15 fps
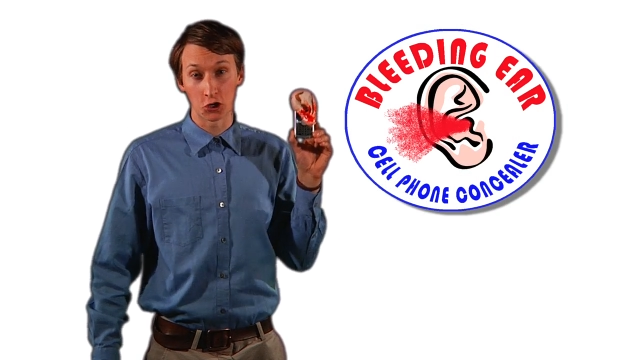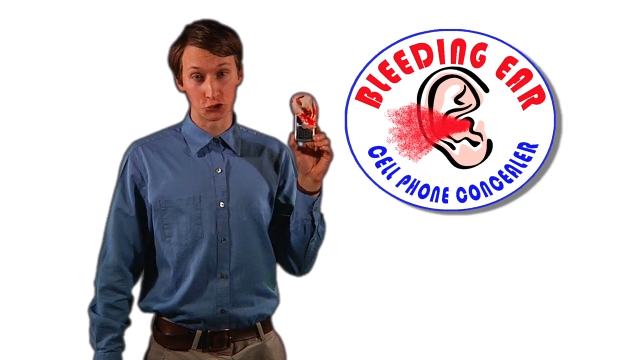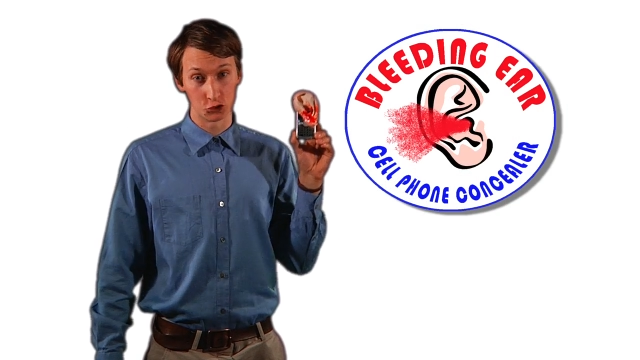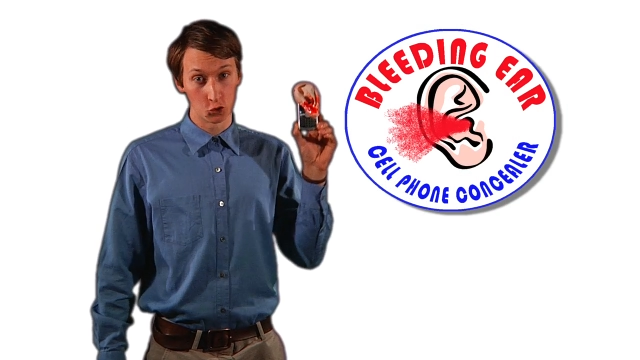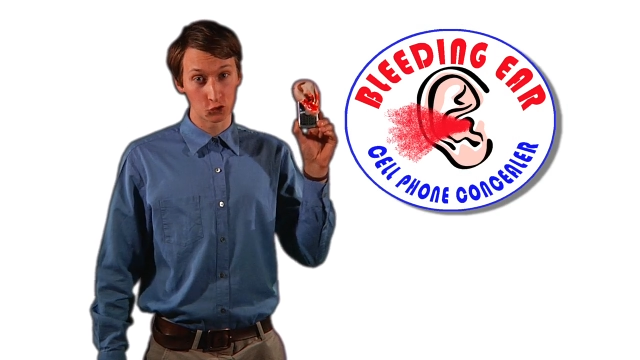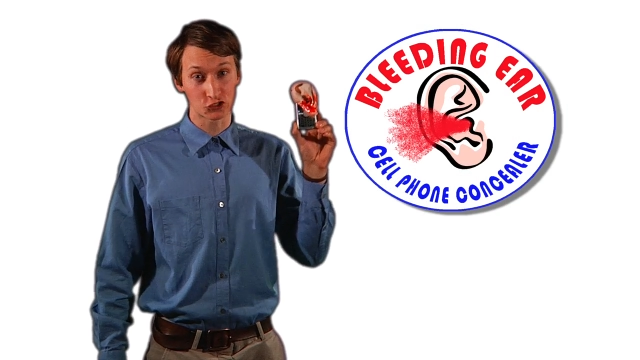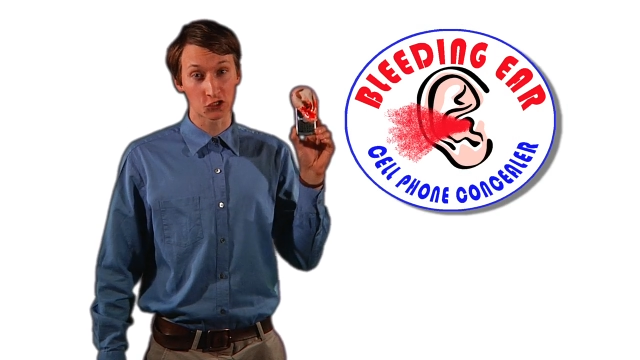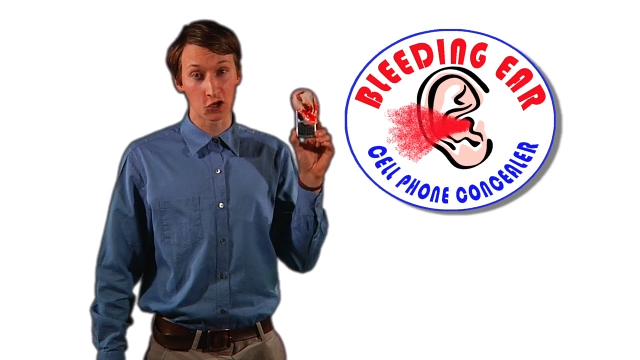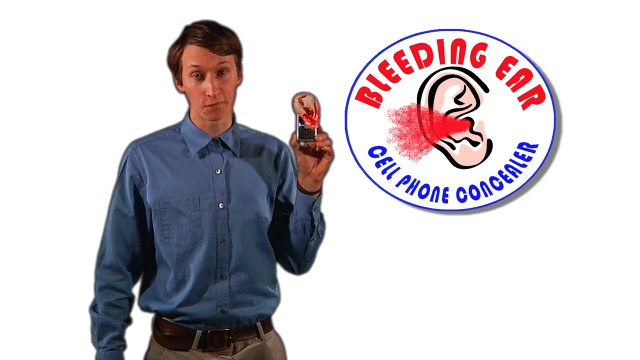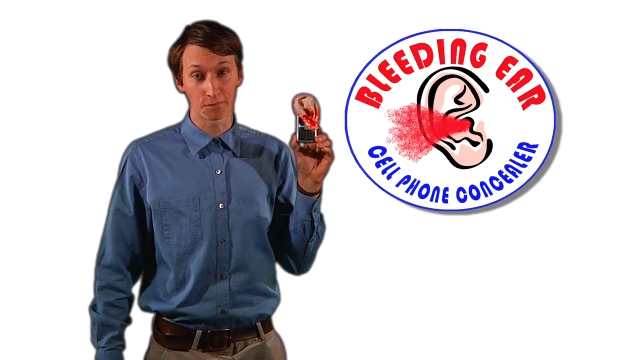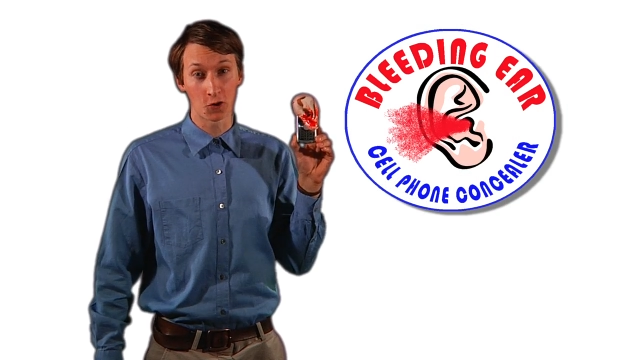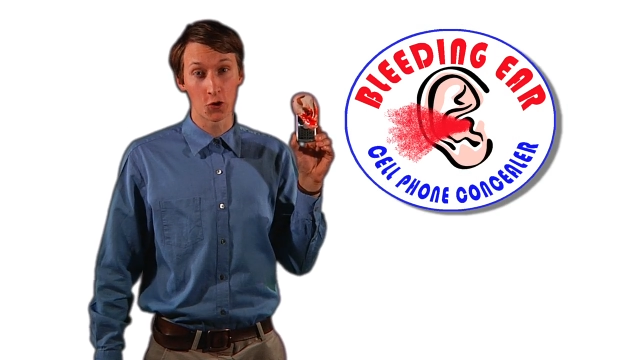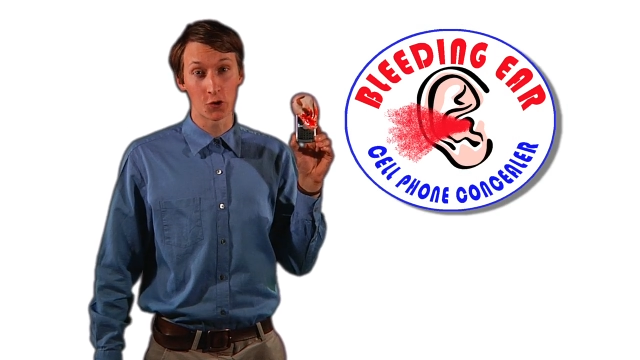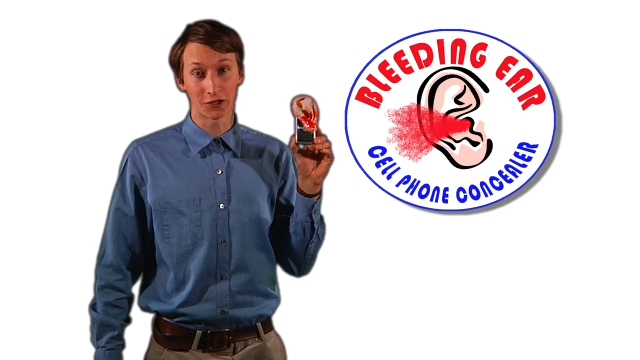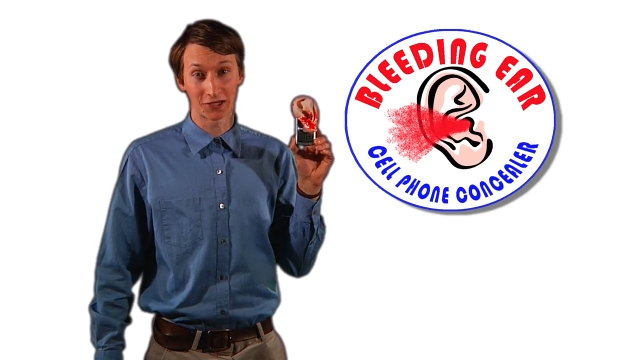on your cell
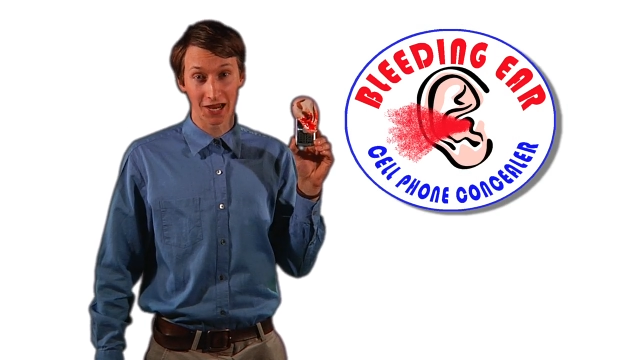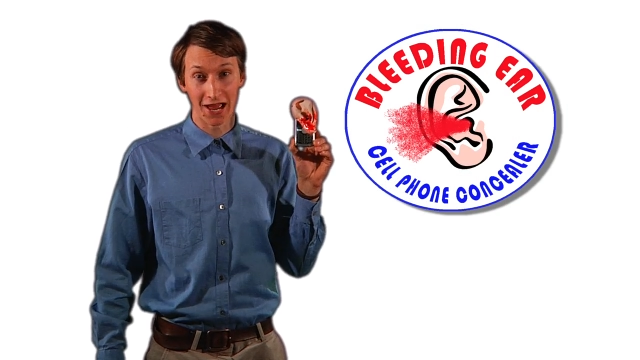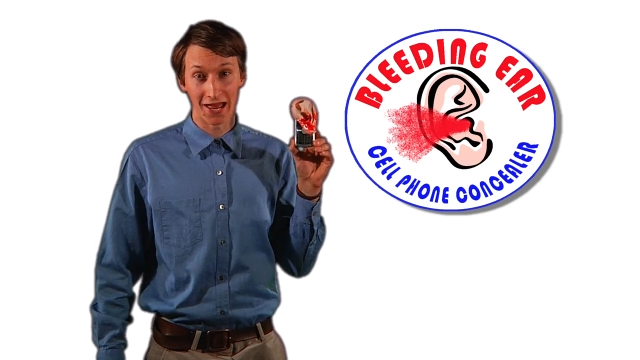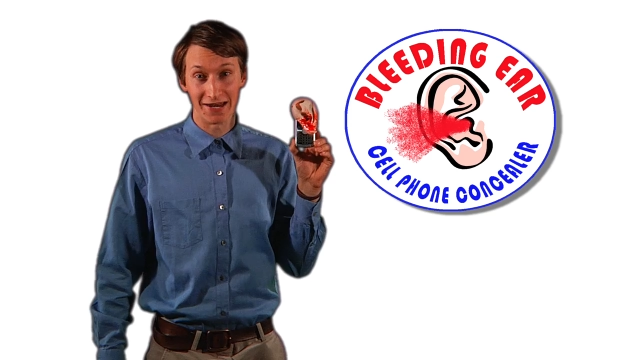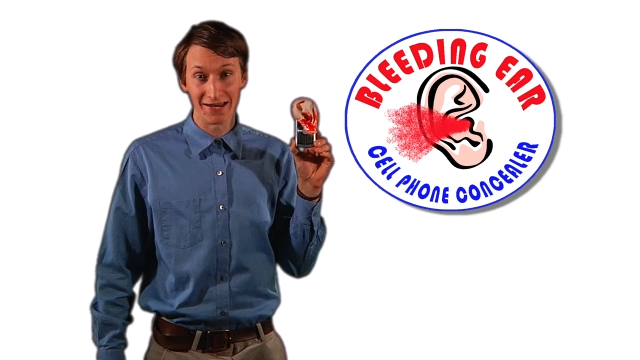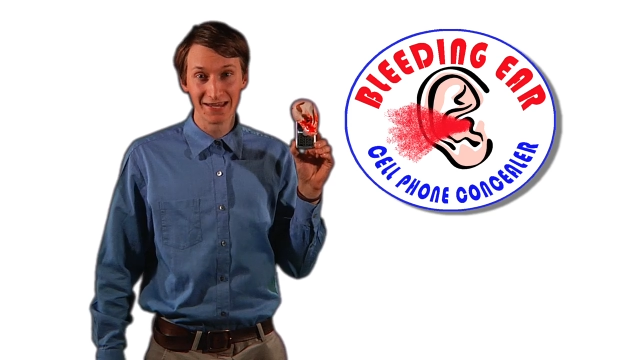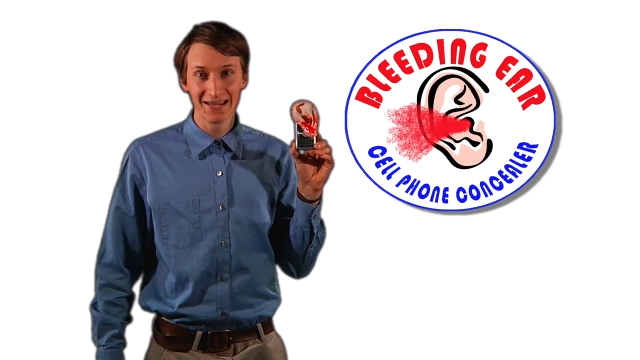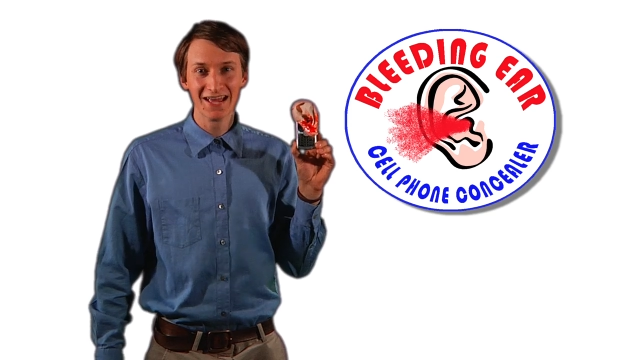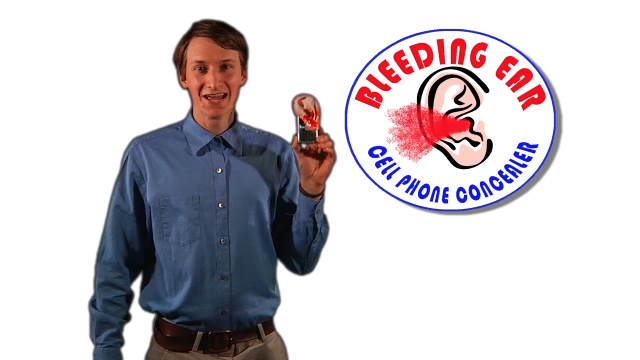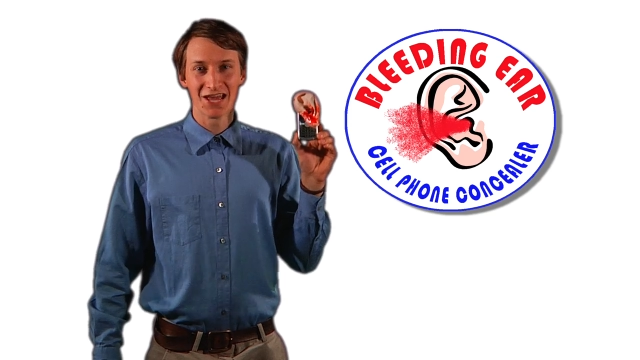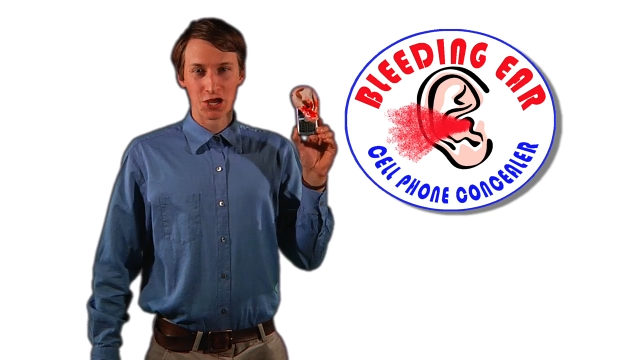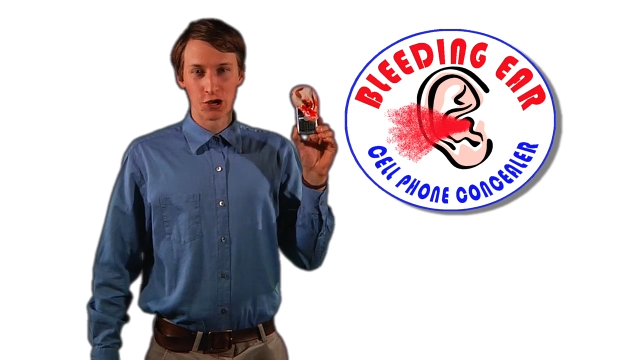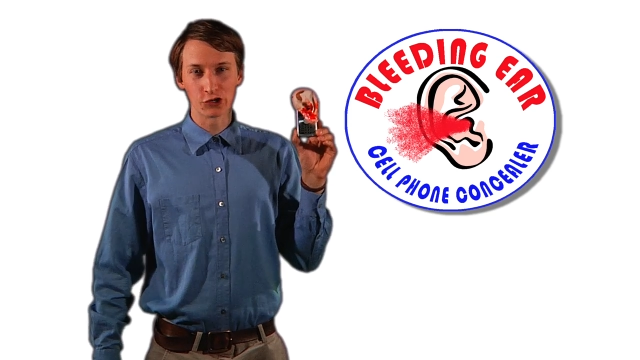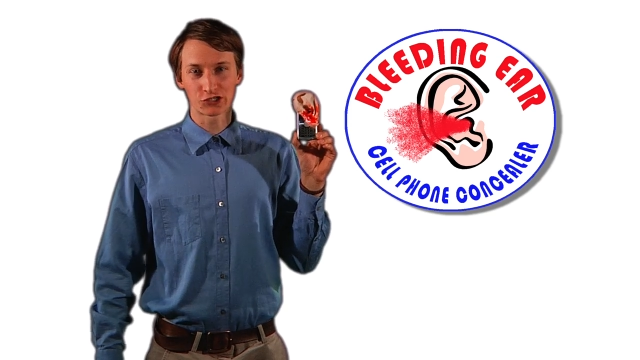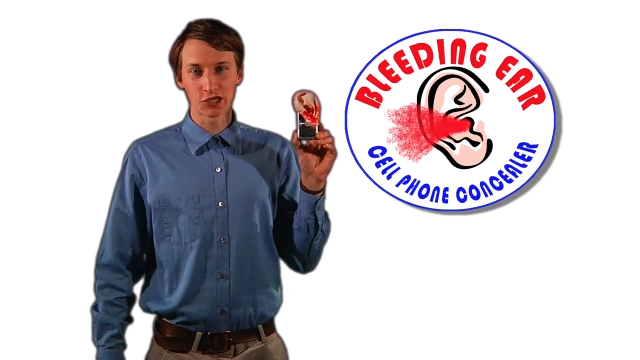phone again.
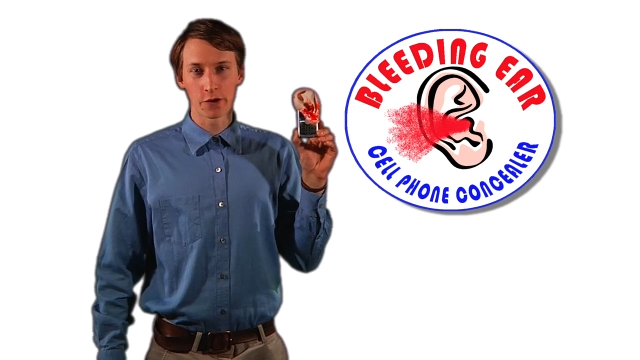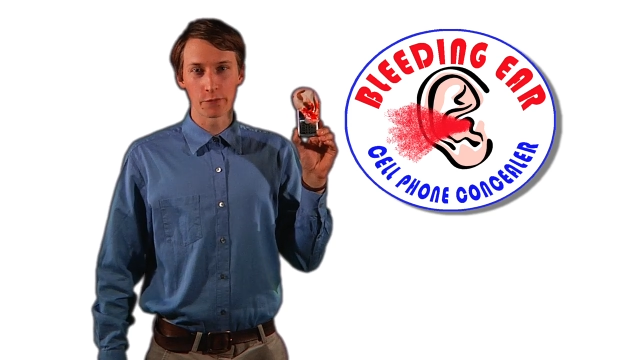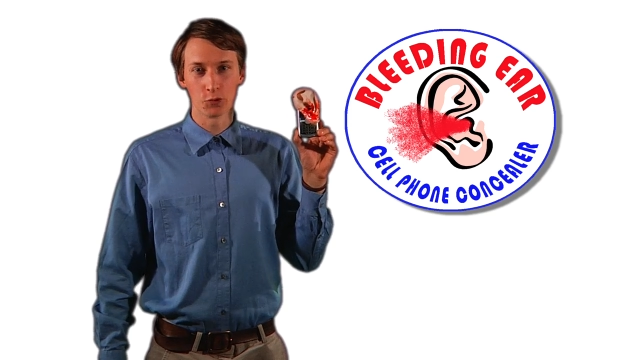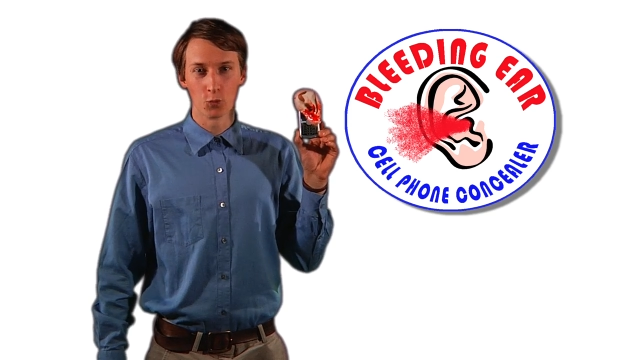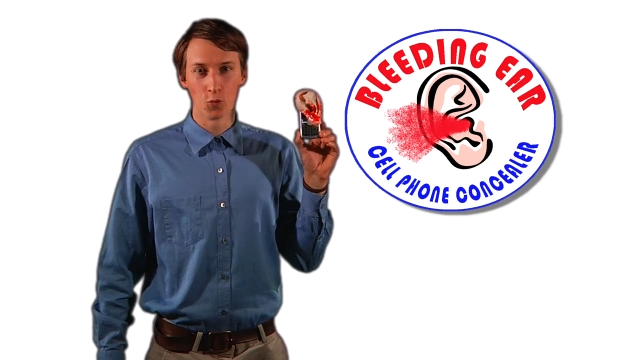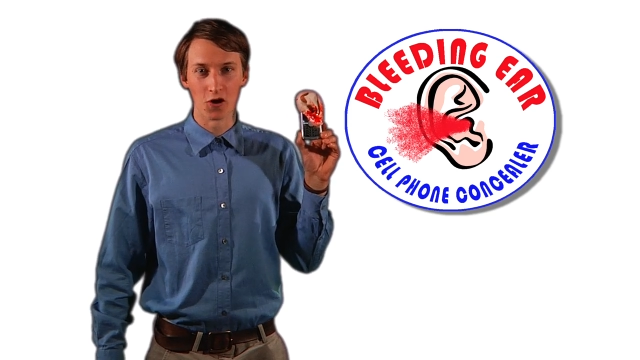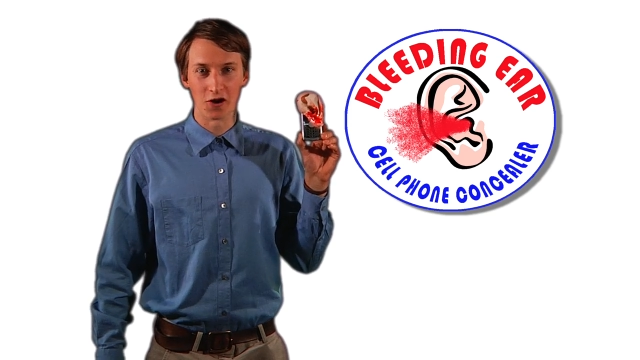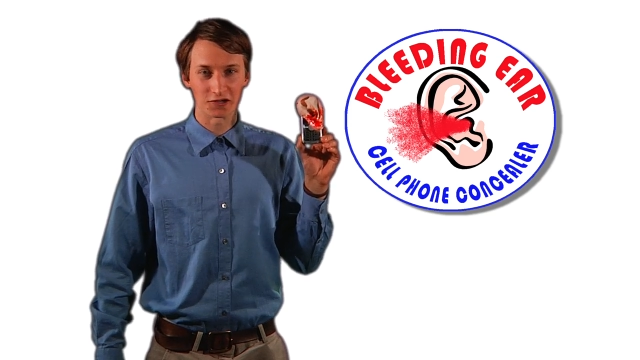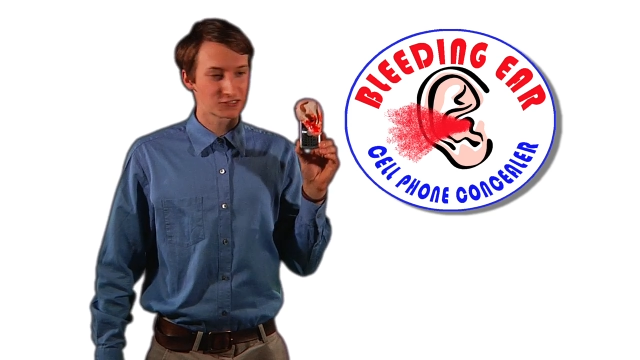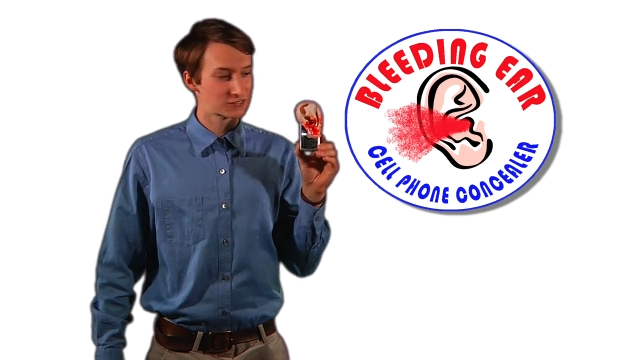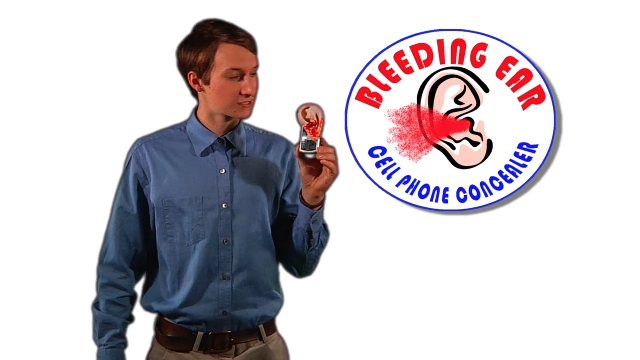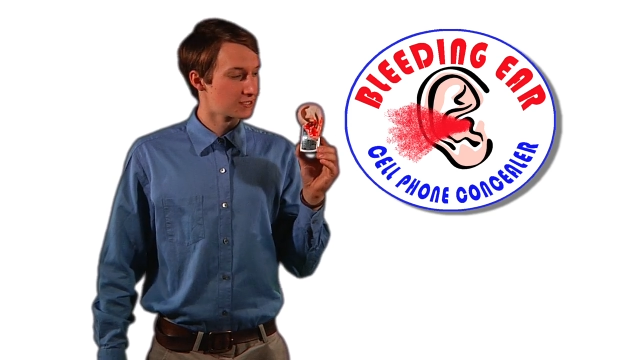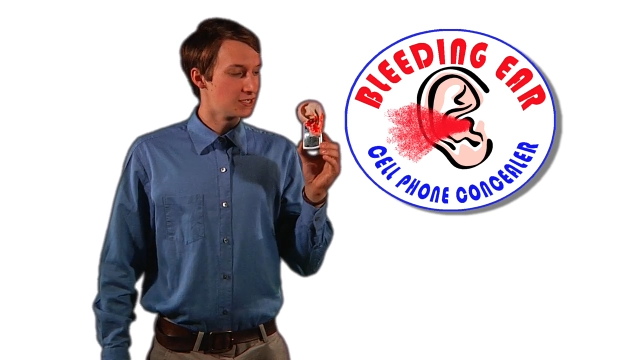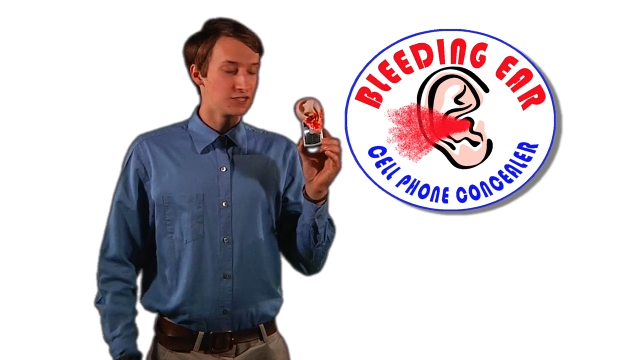Here's how it works.